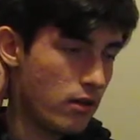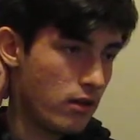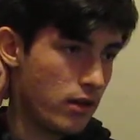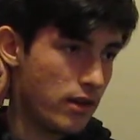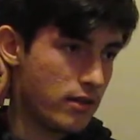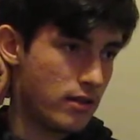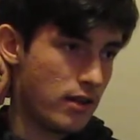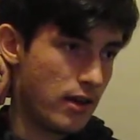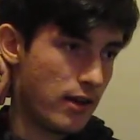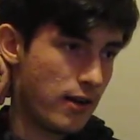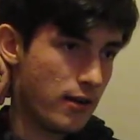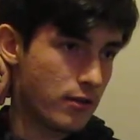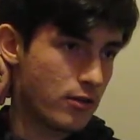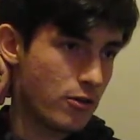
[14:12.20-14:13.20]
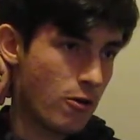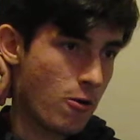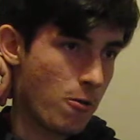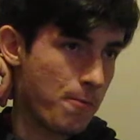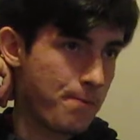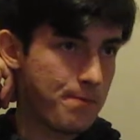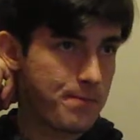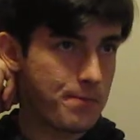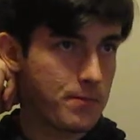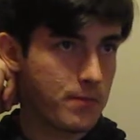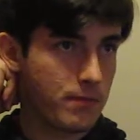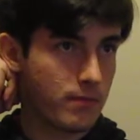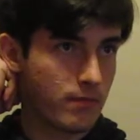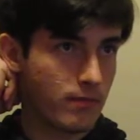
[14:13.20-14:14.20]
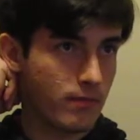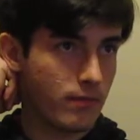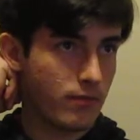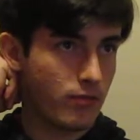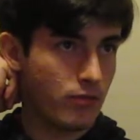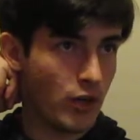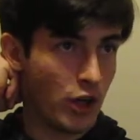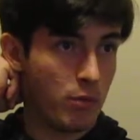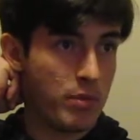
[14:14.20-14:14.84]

let's see here, so there'd